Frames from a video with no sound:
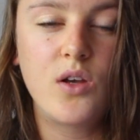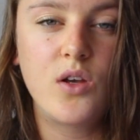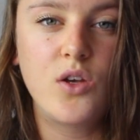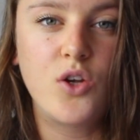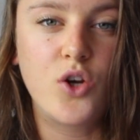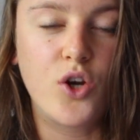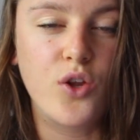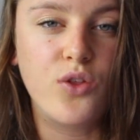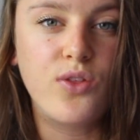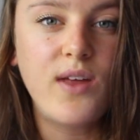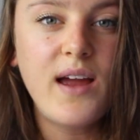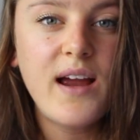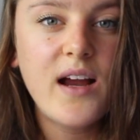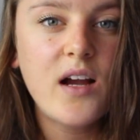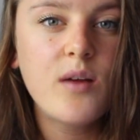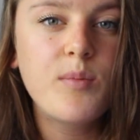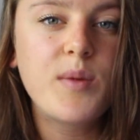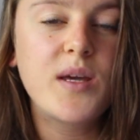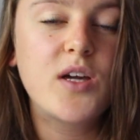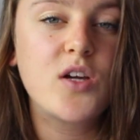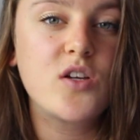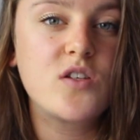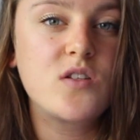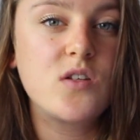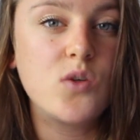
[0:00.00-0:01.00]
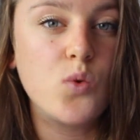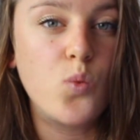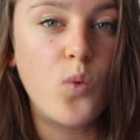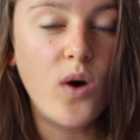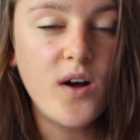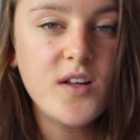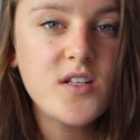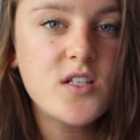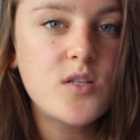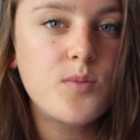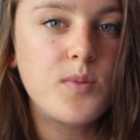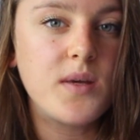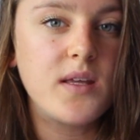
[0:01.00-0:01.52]
you're there because you
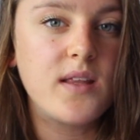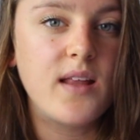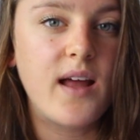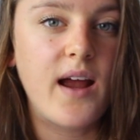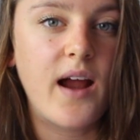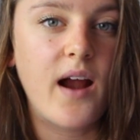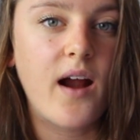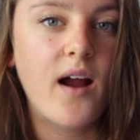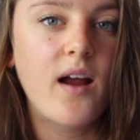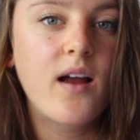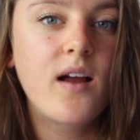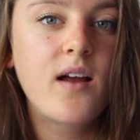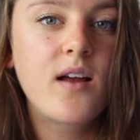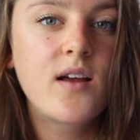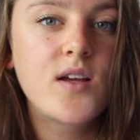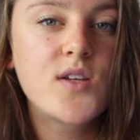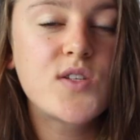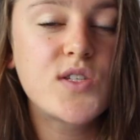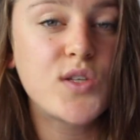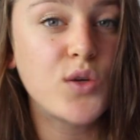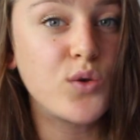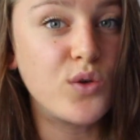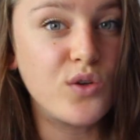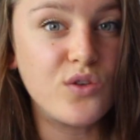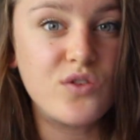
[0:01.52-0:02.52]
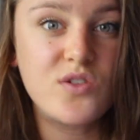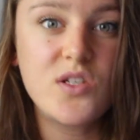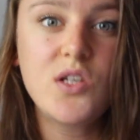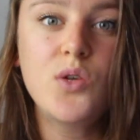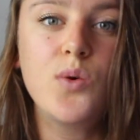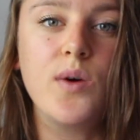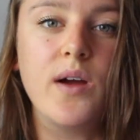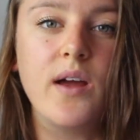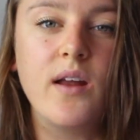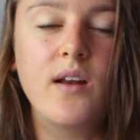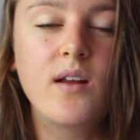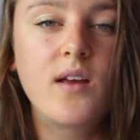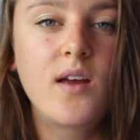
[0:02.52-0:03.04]
want to be there, so you do
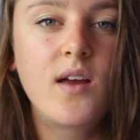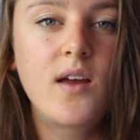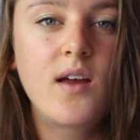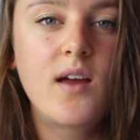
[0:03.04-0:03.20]
it.